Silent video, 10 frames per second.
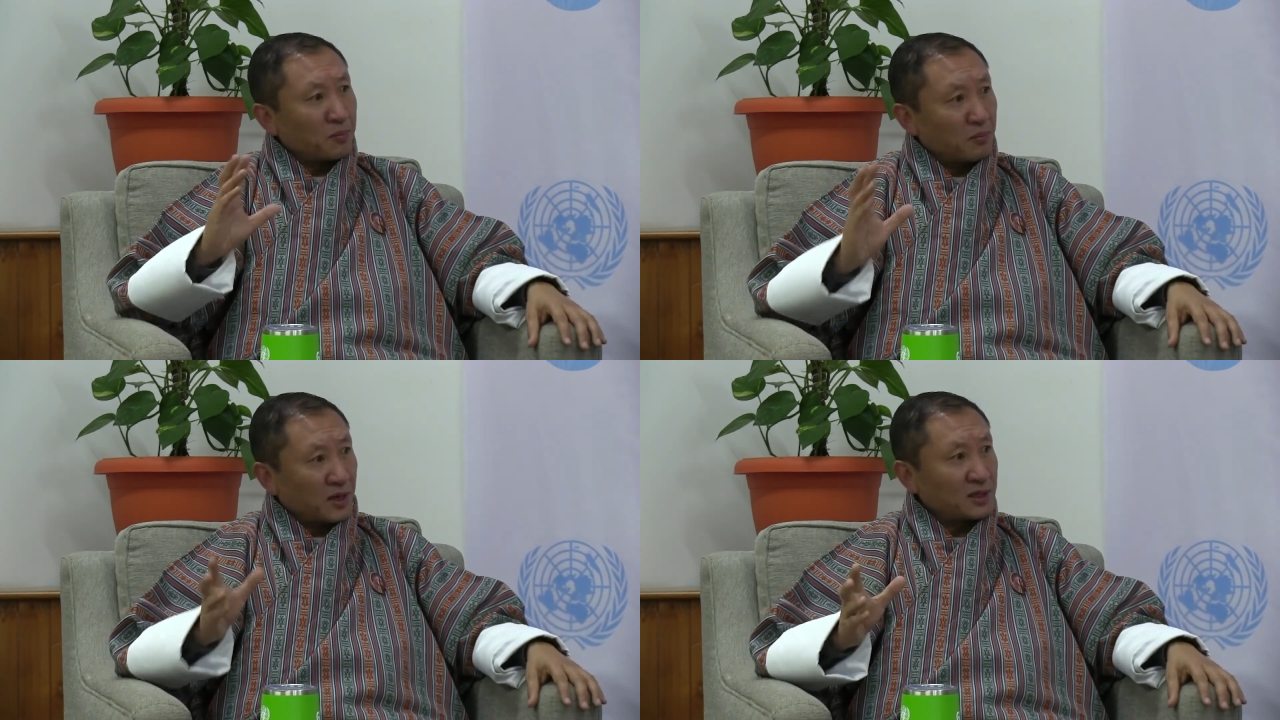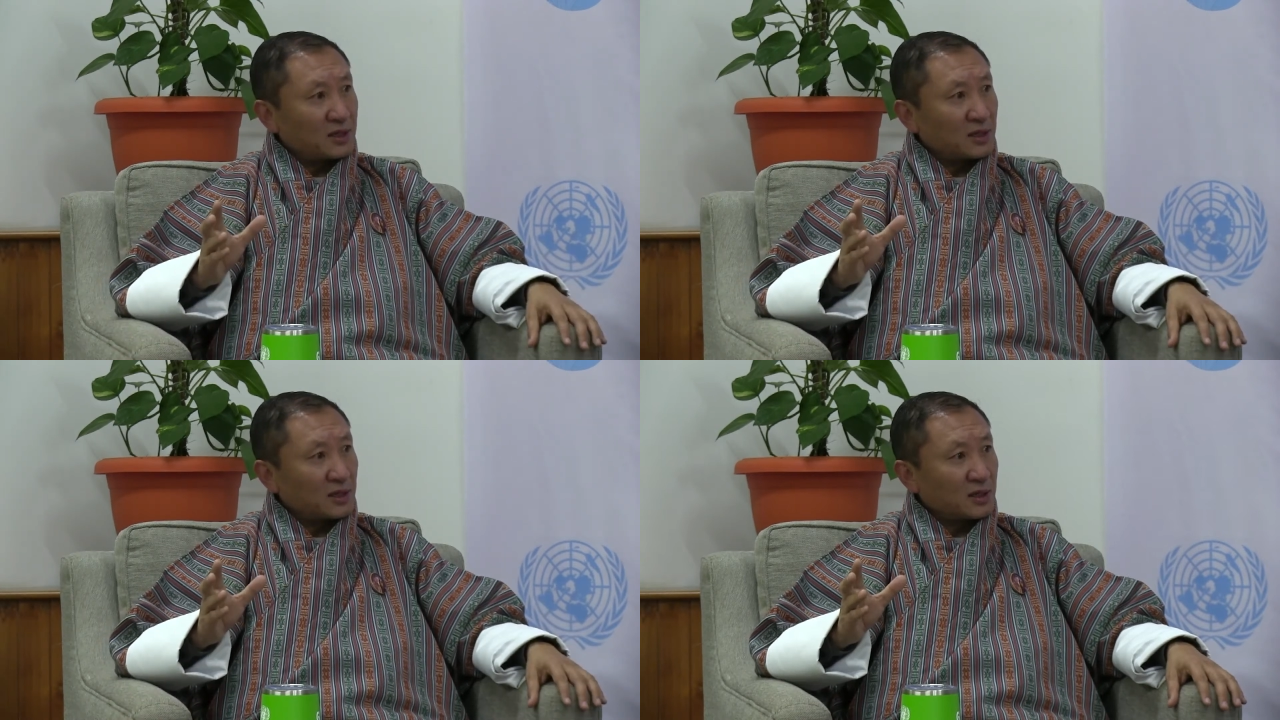
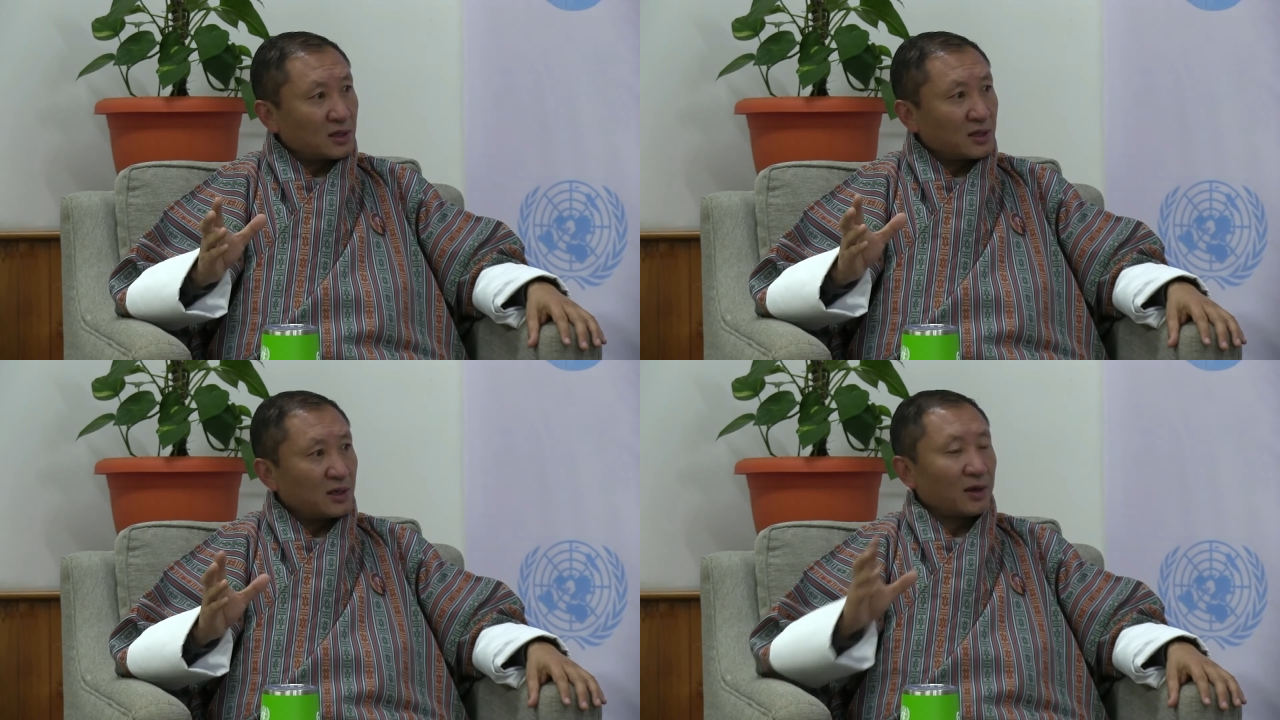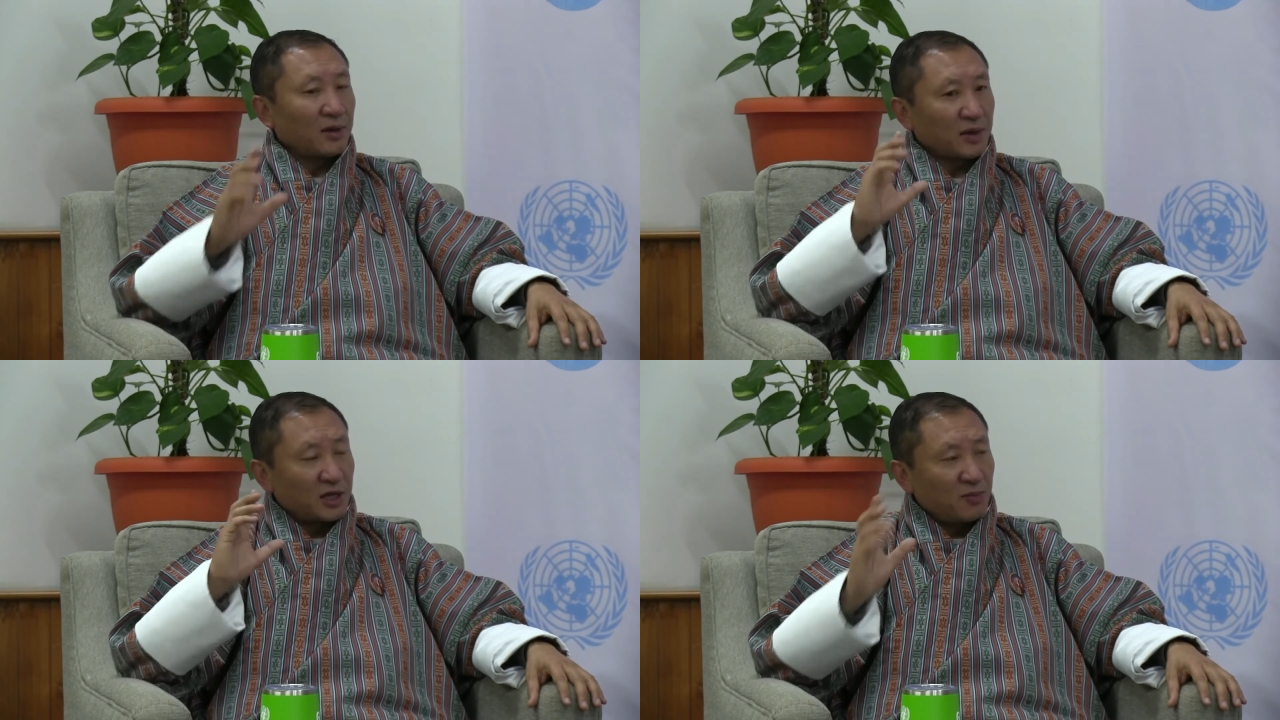but
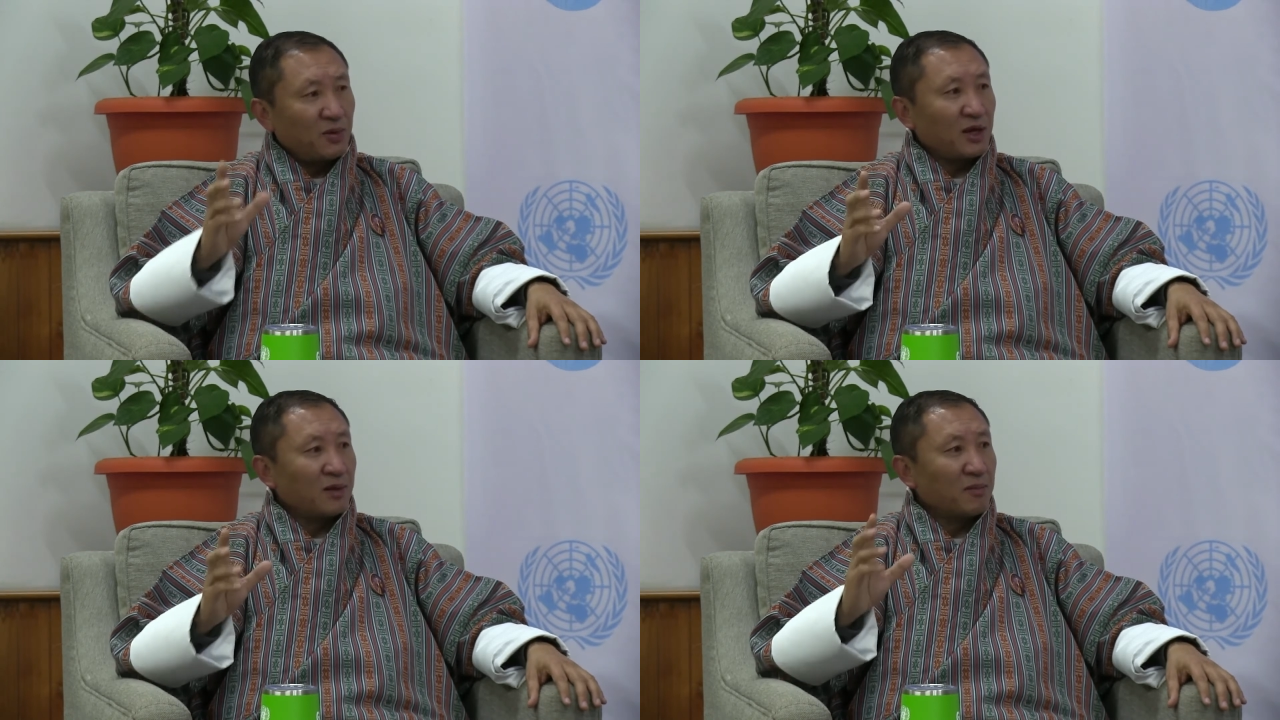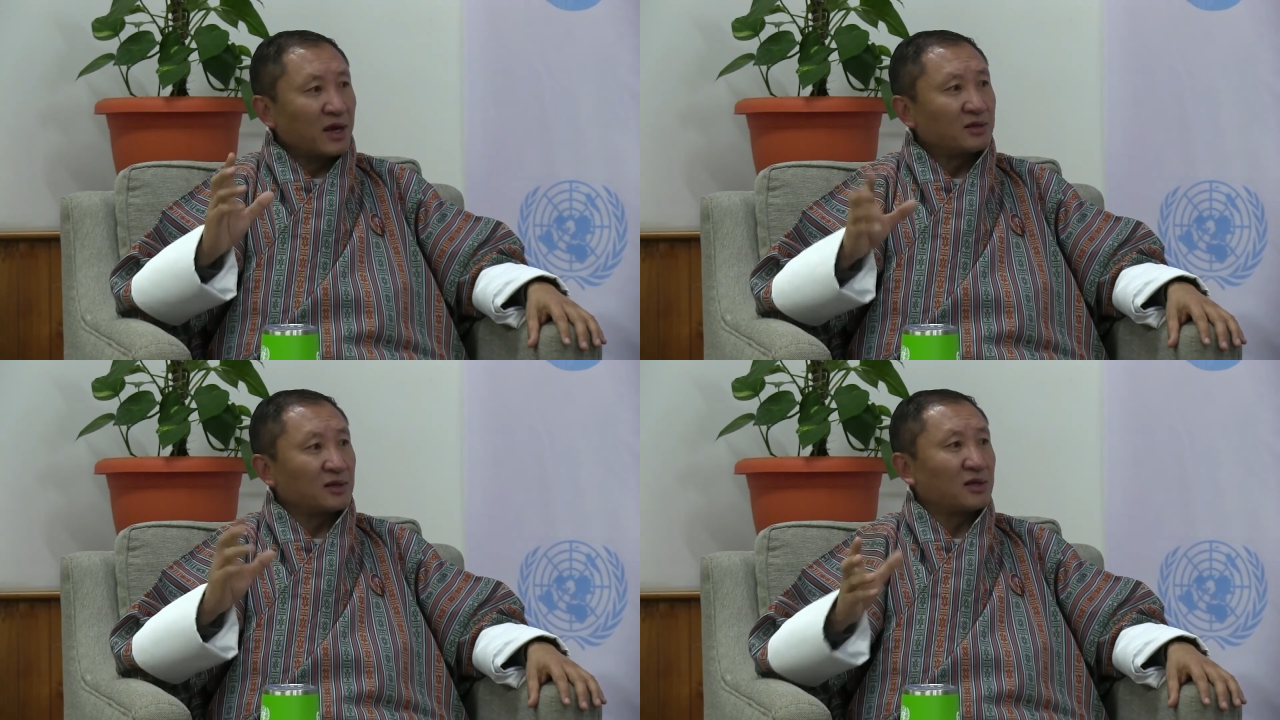keeping in
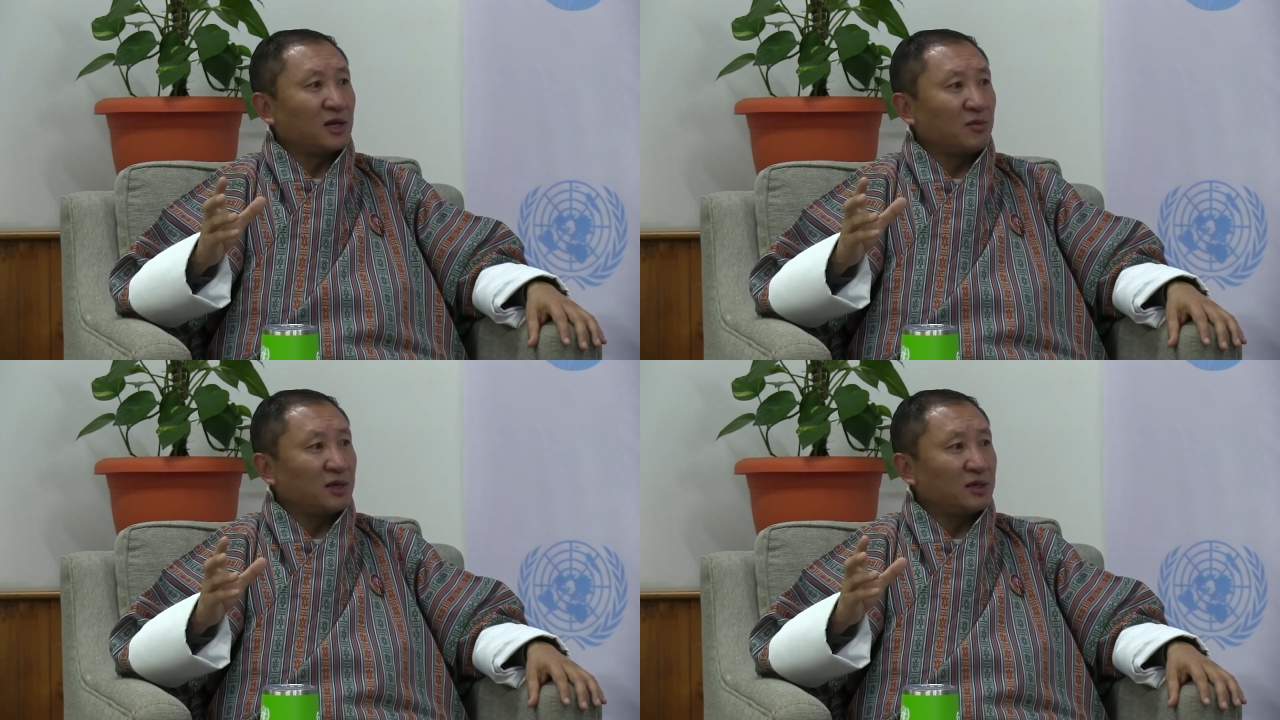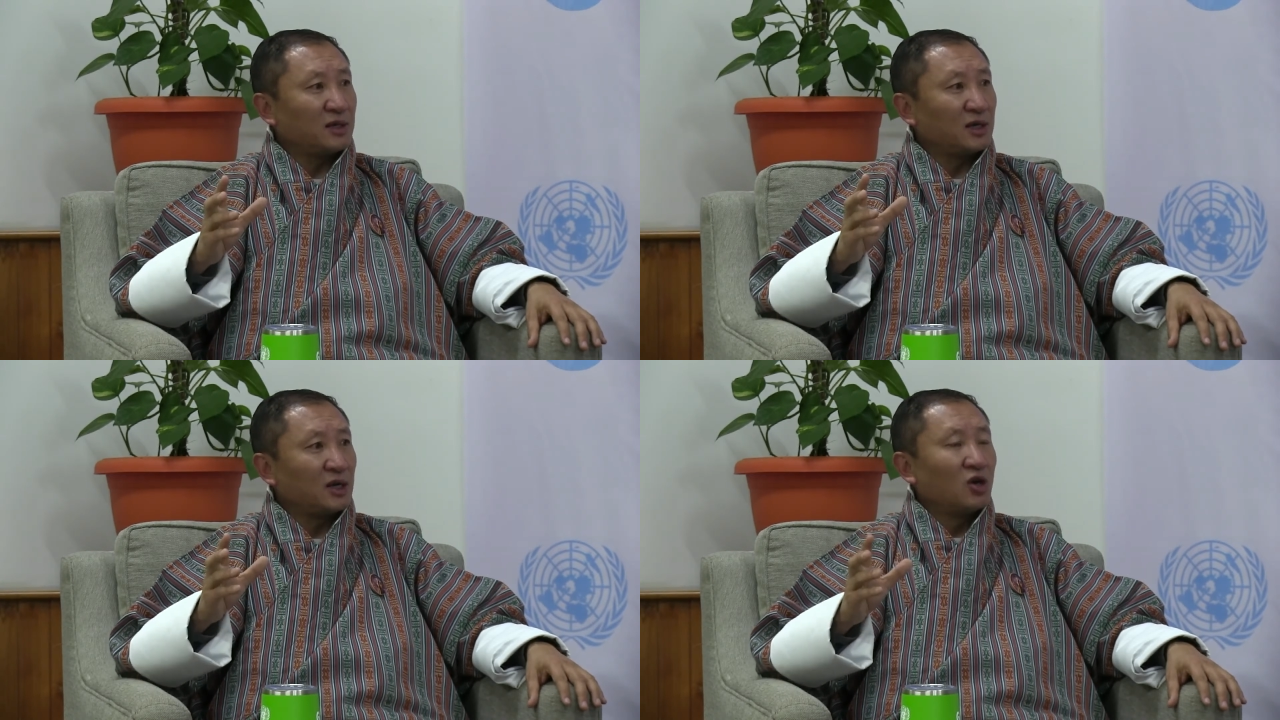mind sustainability.
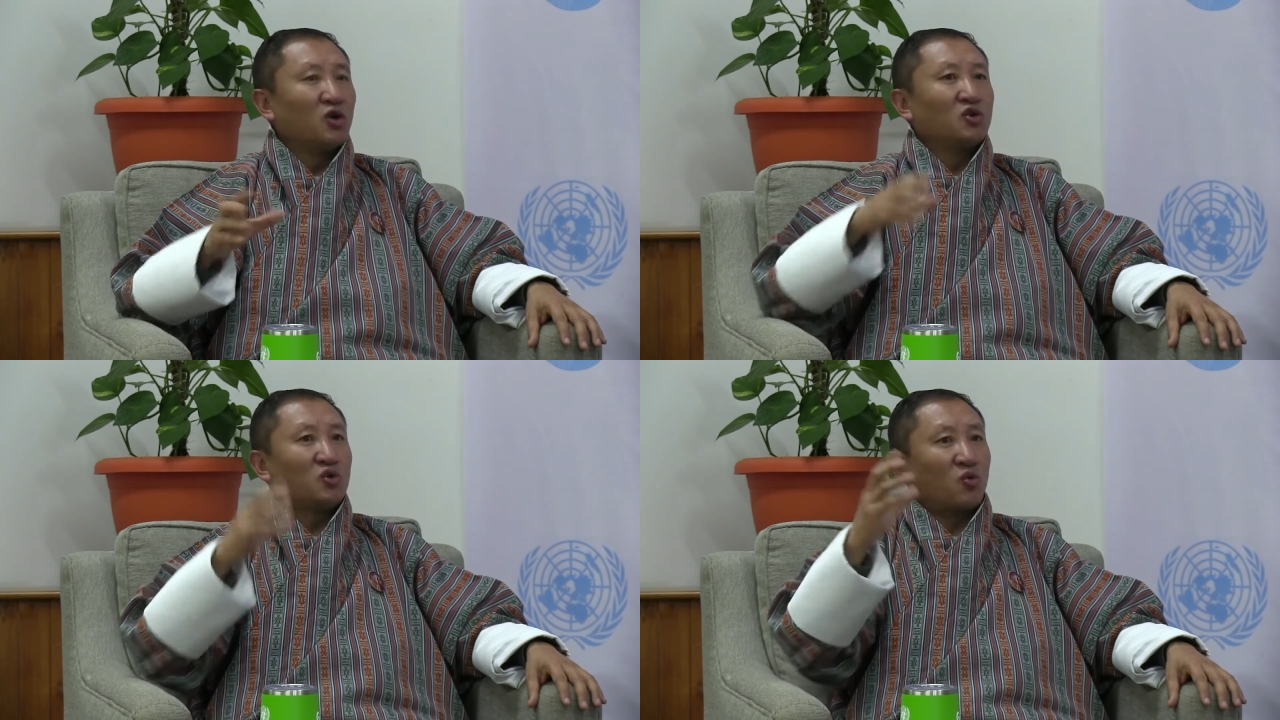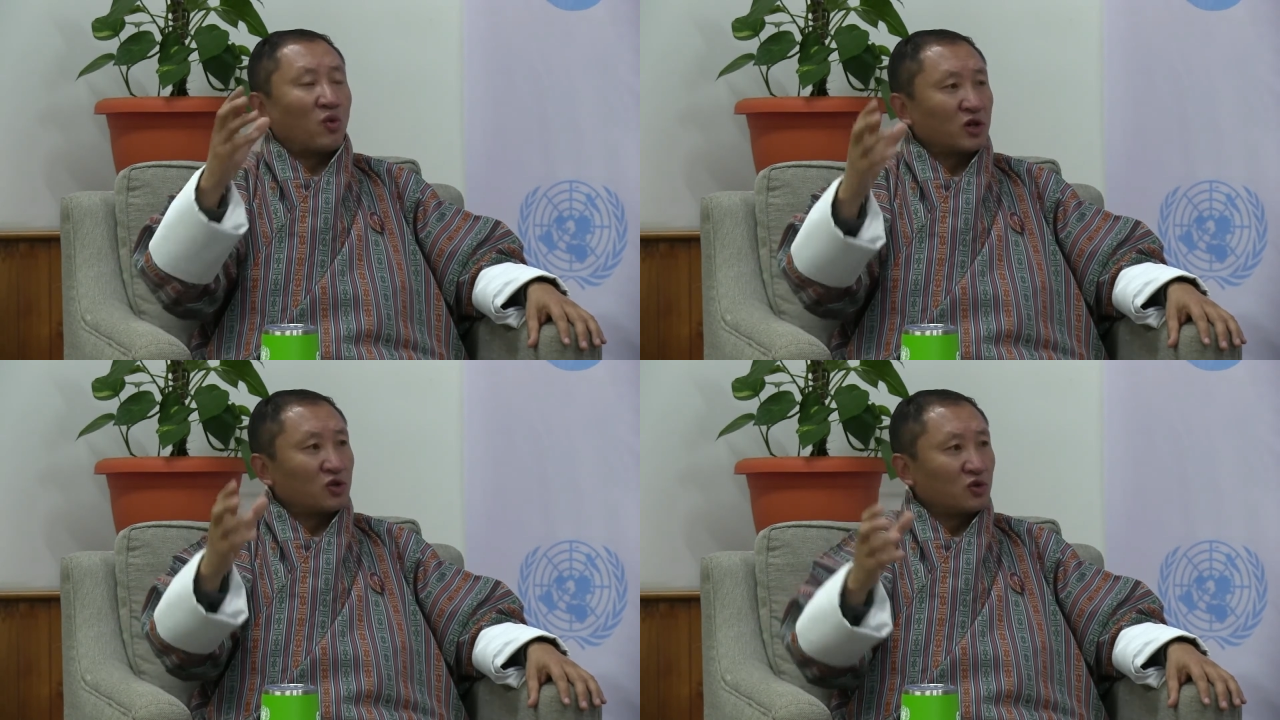So
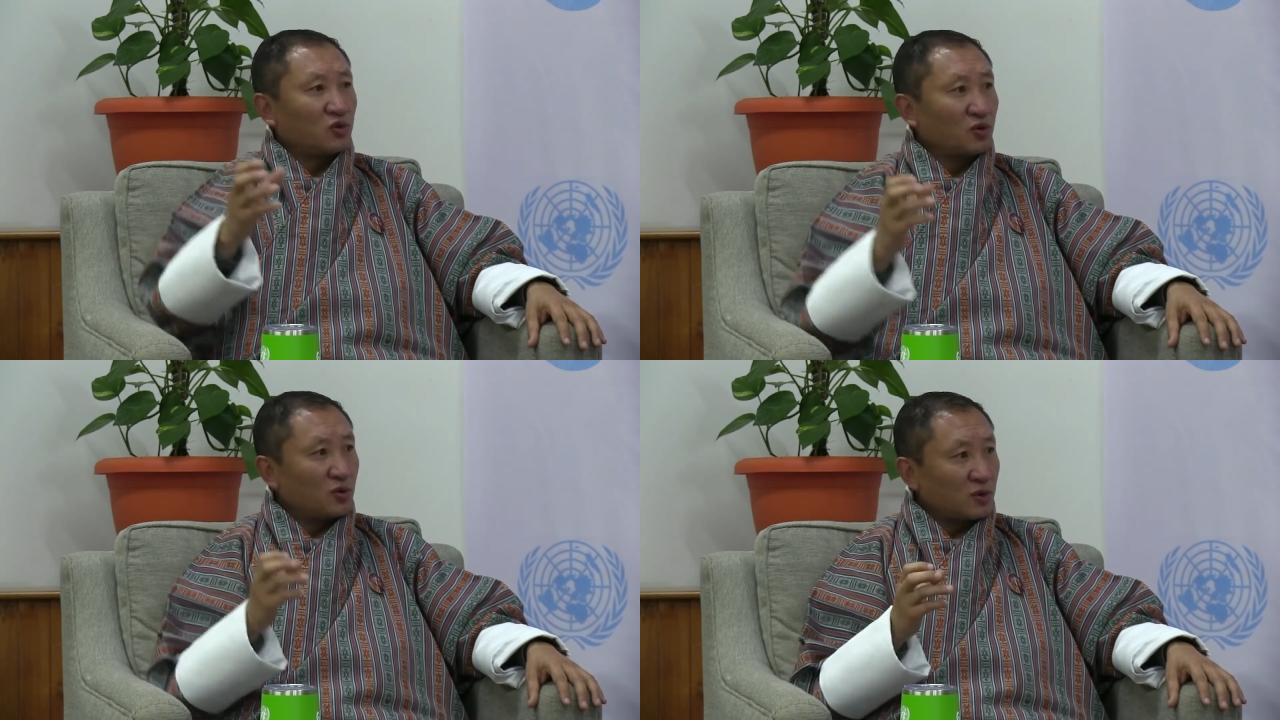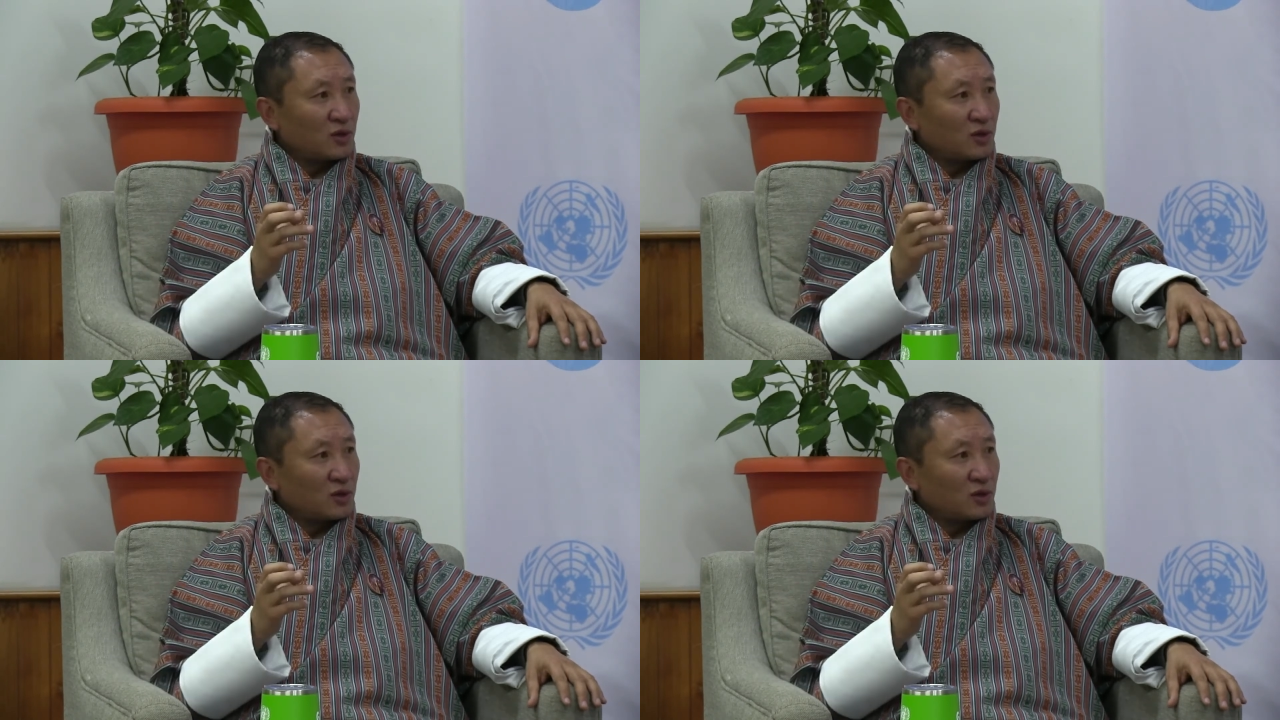what you